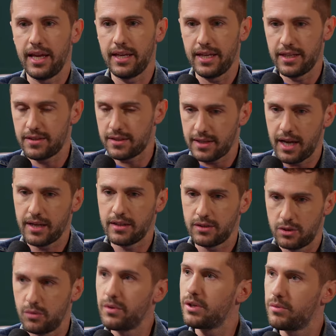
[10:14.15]
and it's not
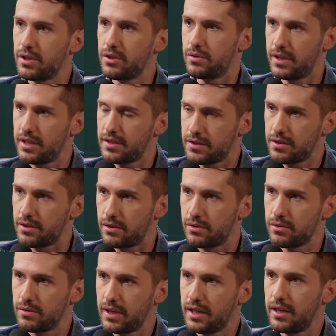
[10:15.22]
doing what you need it to
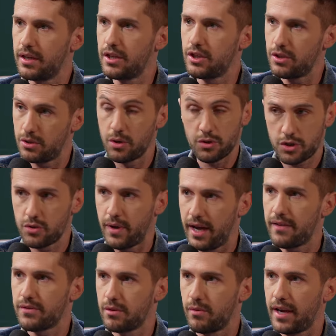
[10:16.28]
do, don't you
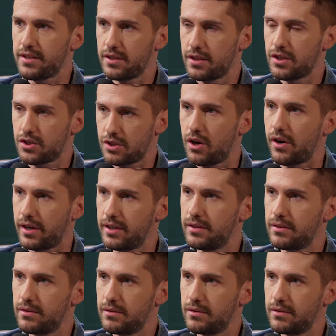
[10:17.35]
have the right to discard it?